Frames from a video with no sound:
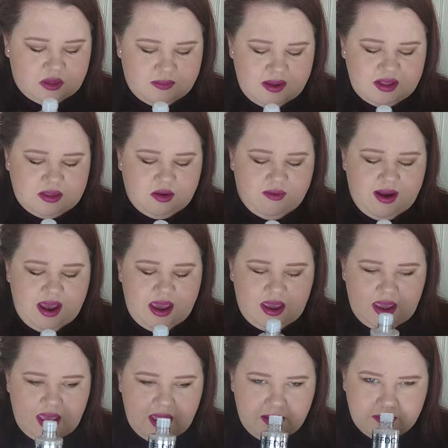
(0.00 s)
That's alright,
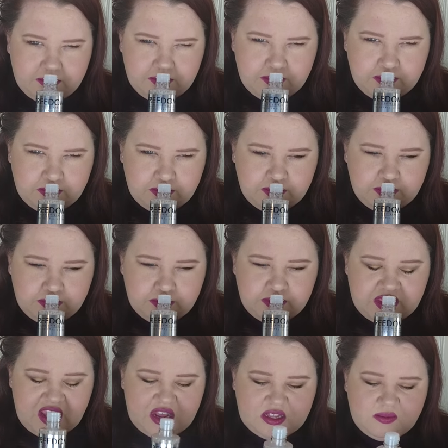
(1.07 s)
yeah.
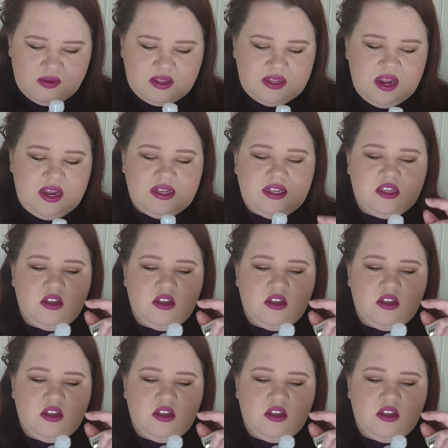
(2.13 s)
Yeah, smells nice.